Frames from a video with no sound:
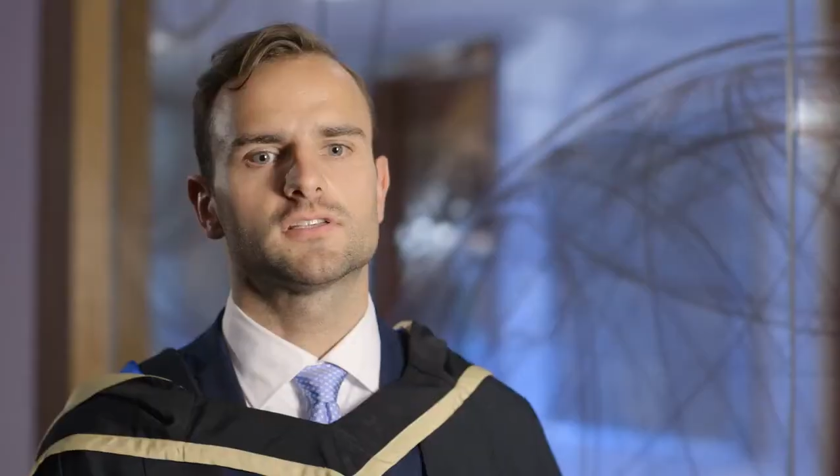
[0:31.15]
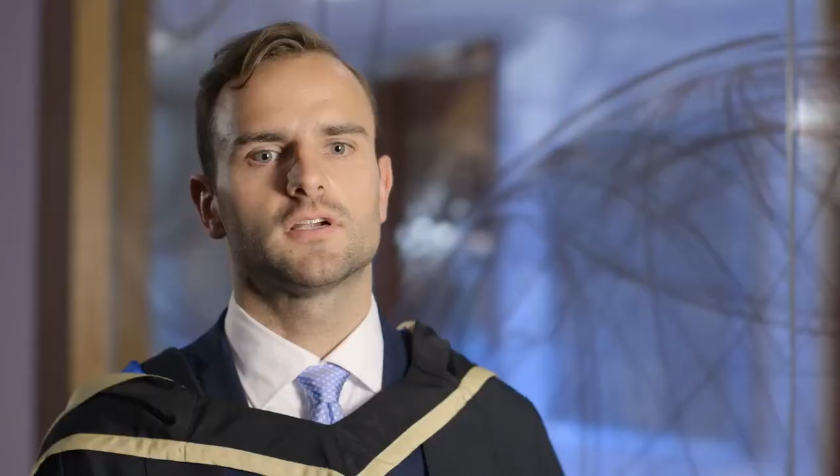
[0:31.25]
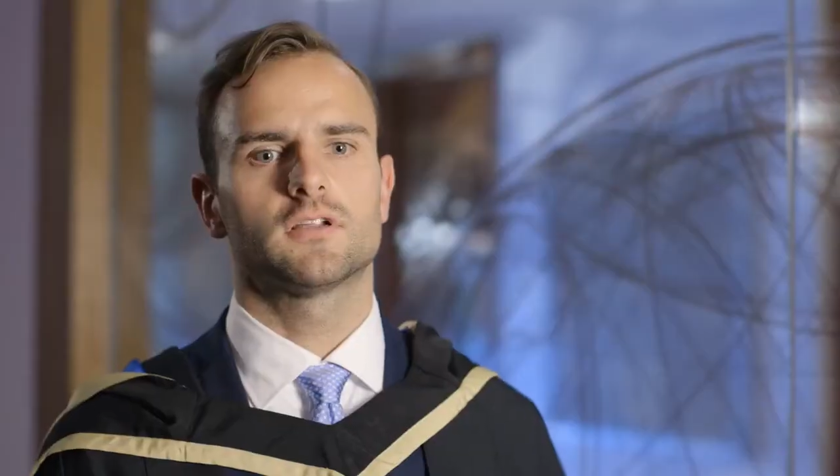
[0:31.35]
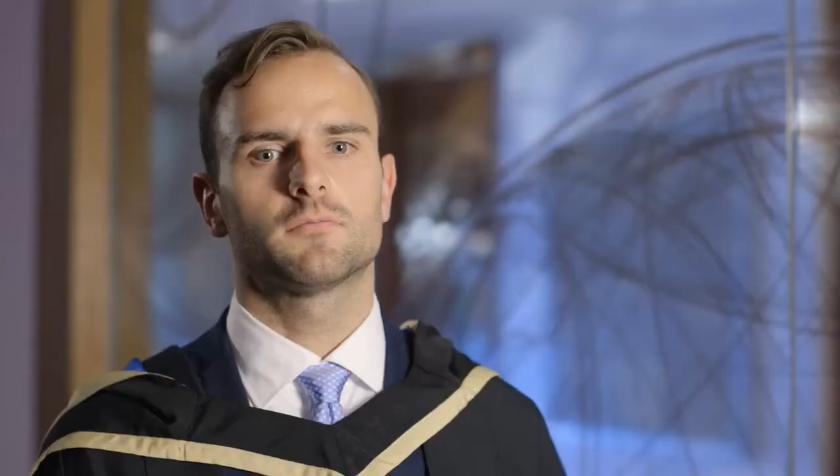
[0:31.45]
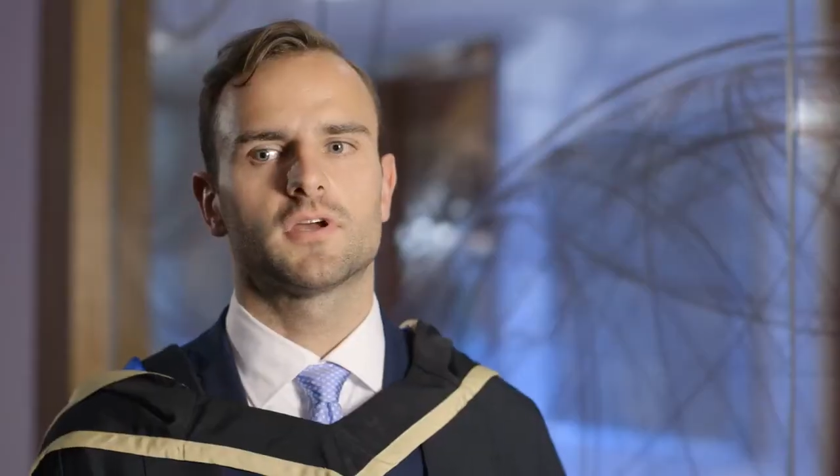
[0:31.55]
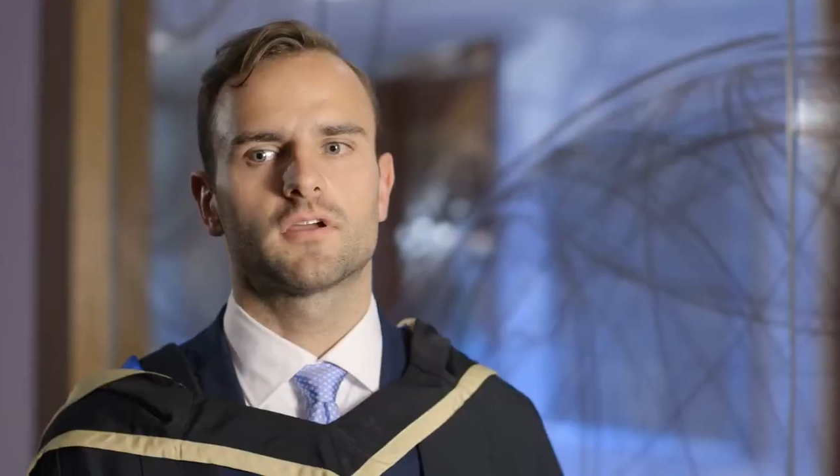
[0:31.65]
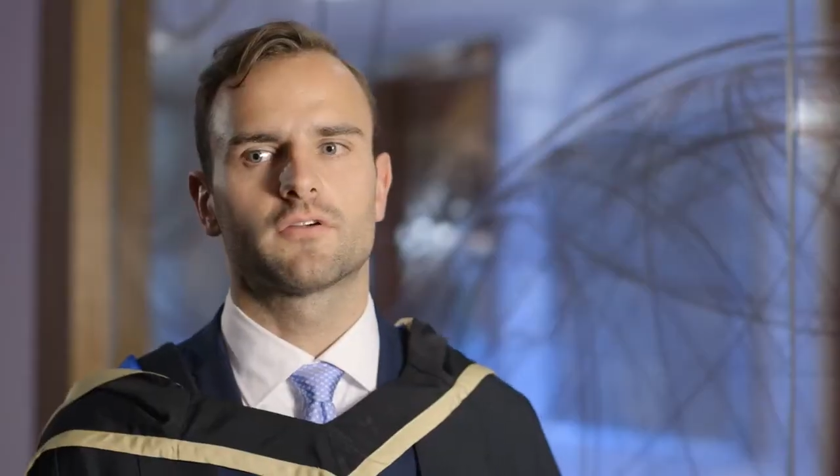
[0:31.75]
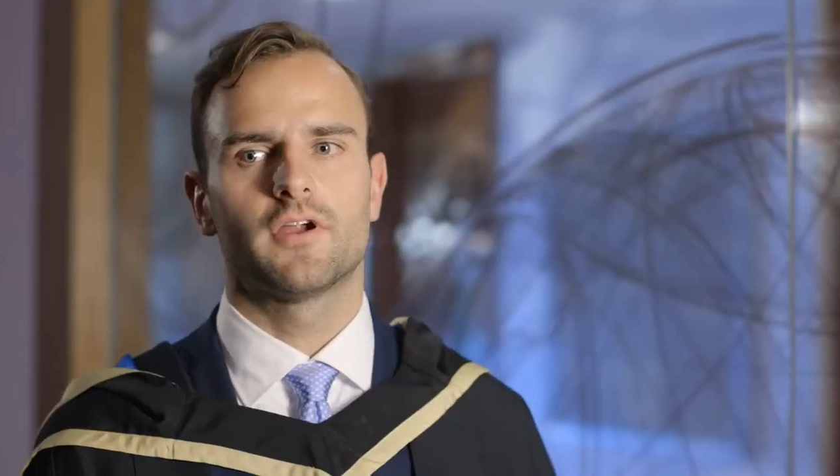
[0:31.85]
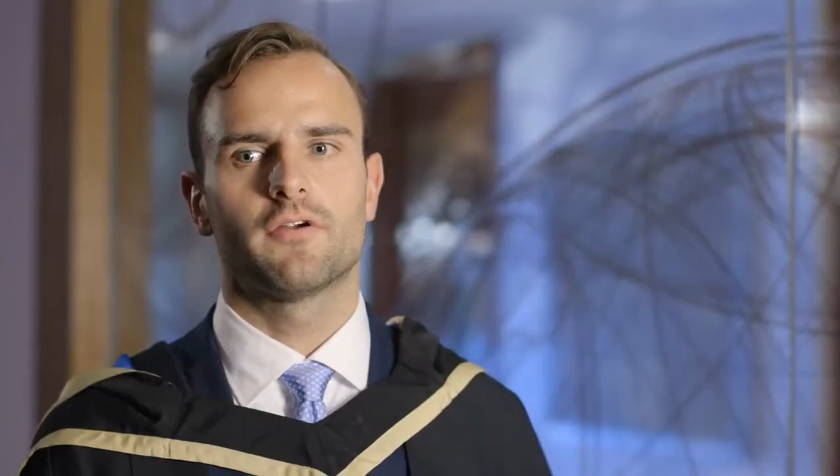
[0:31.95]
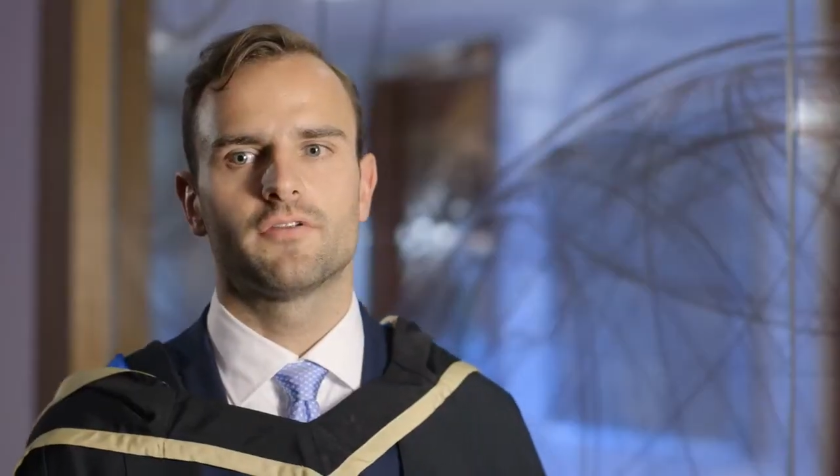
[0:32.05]
I started my
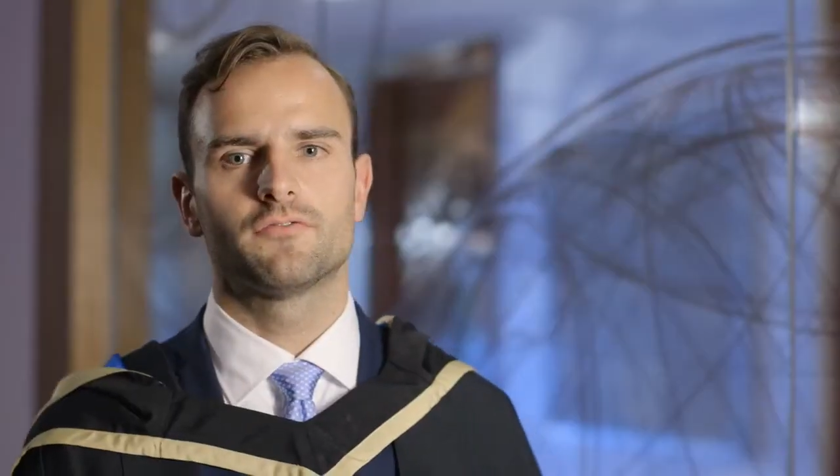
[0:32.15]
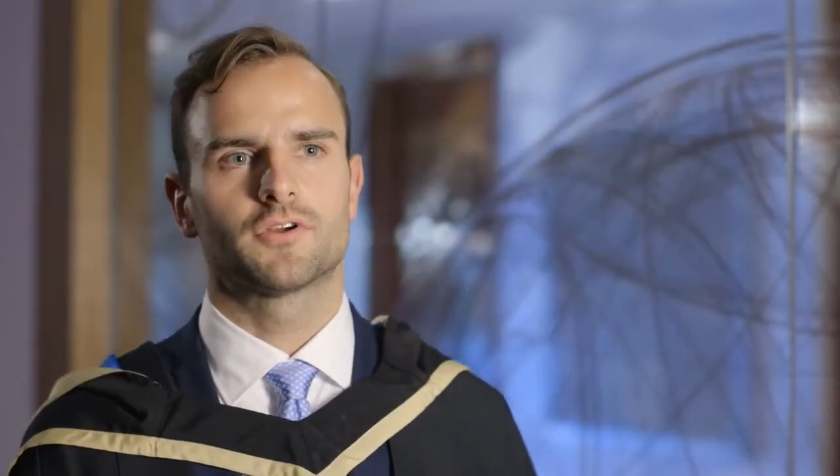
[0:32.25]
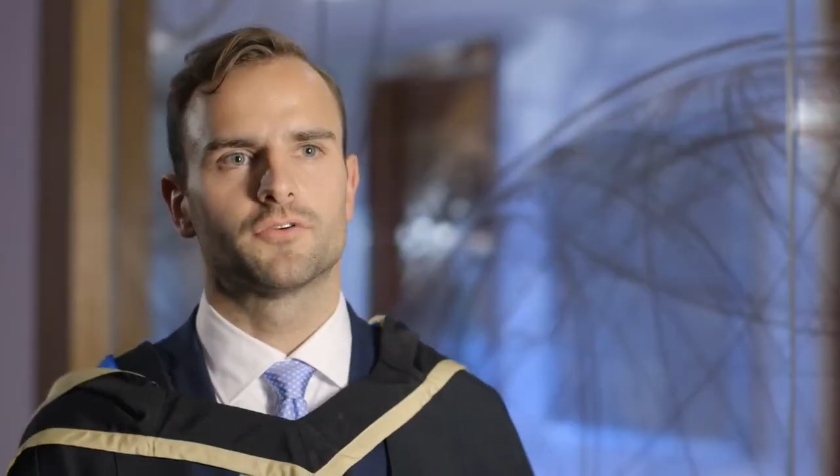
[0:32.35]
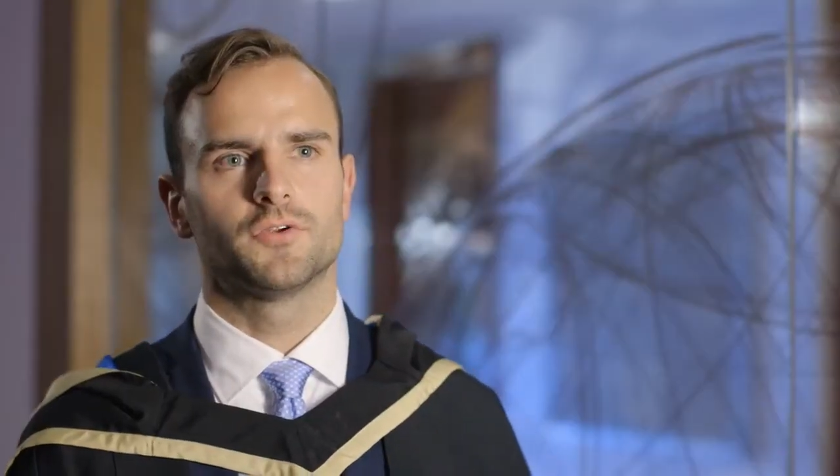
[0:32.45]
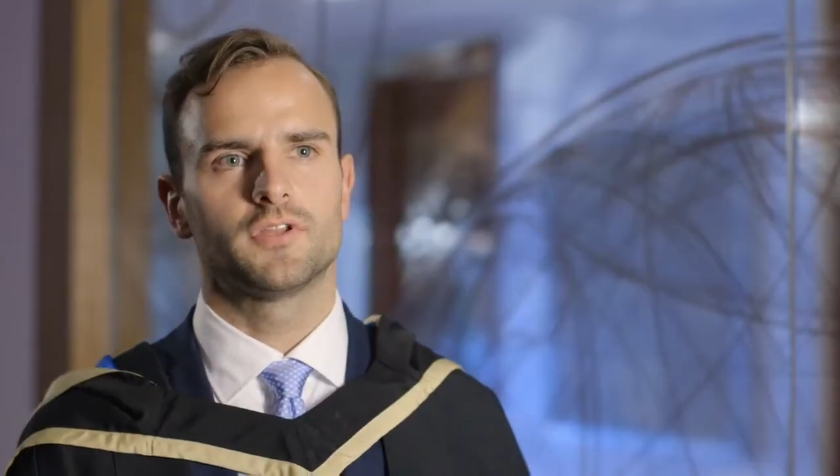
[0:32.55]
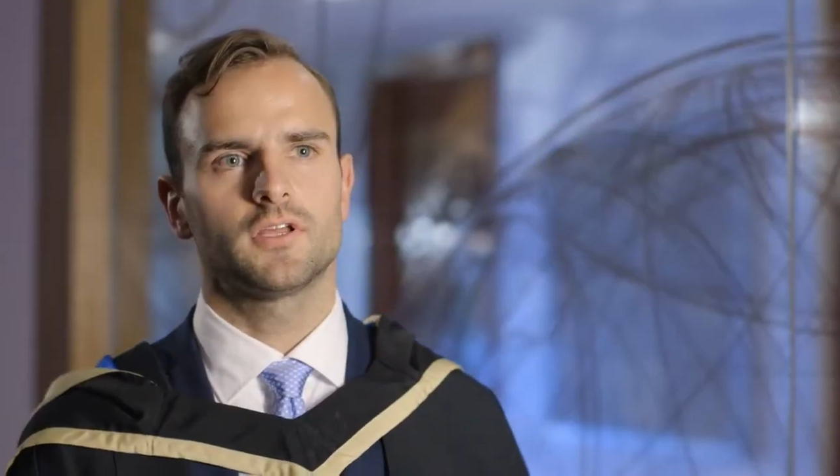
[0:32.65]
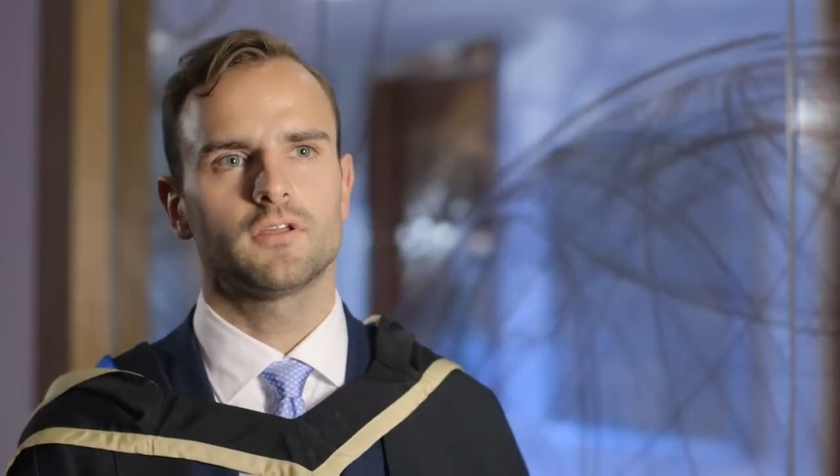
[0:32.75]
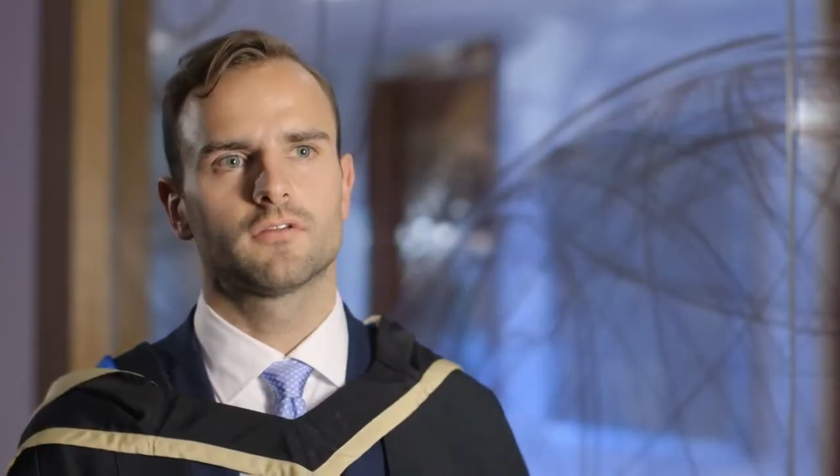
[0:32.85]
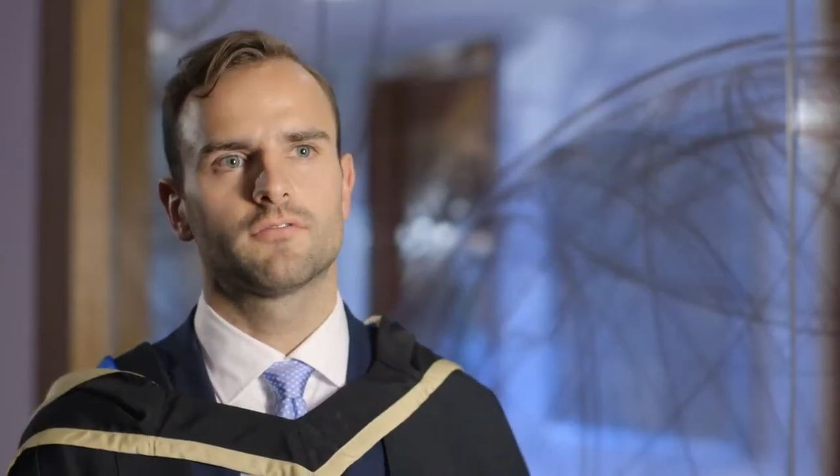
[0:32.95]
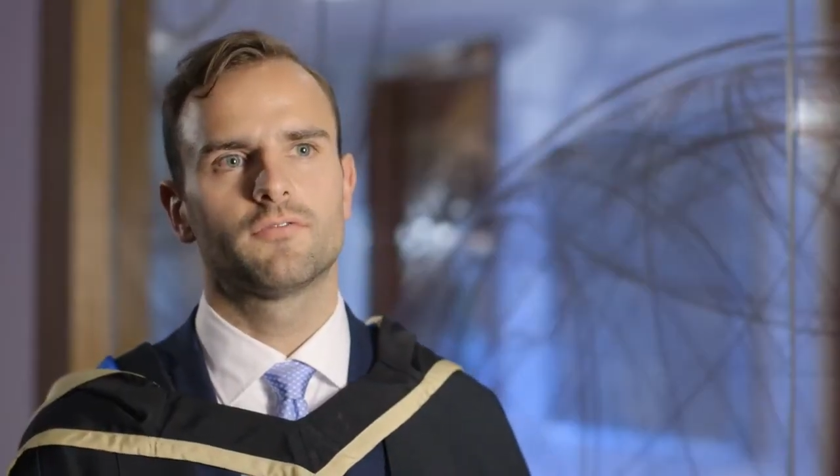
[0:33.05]
career in
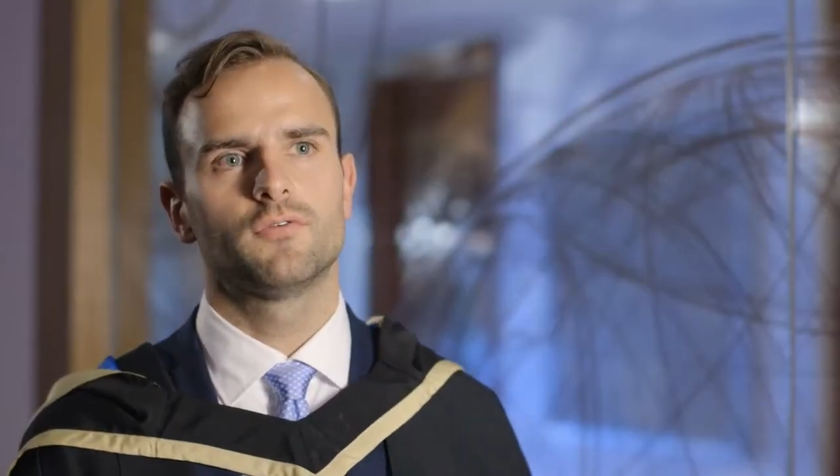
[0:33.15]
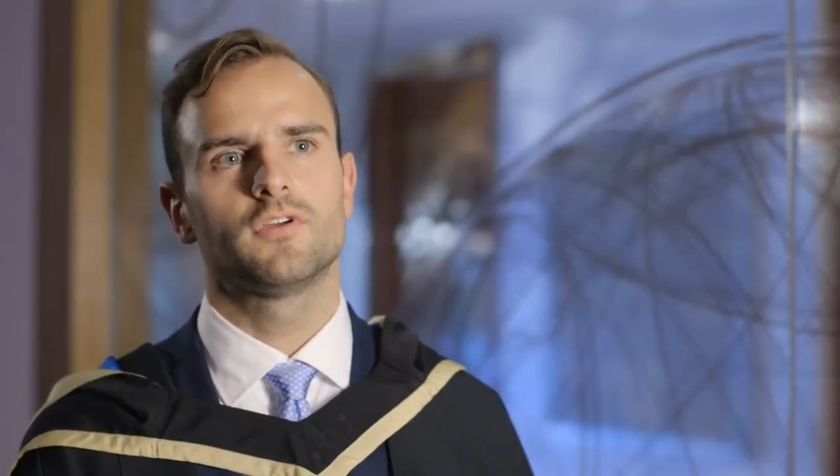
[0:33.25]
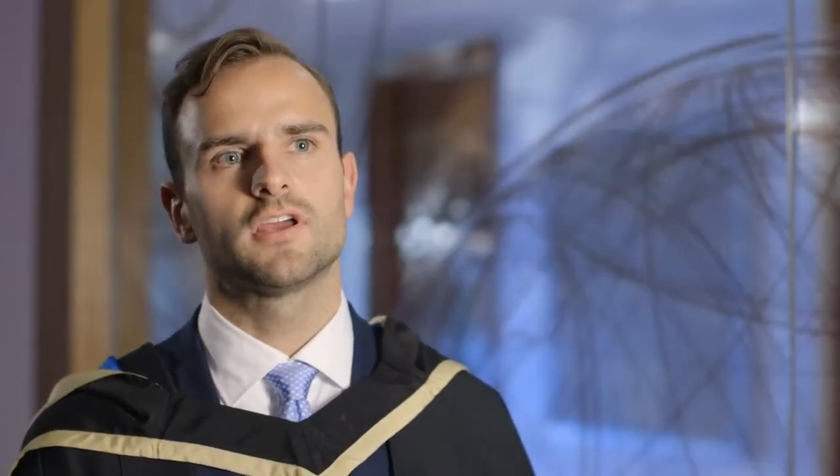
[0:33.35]
recruiting for a few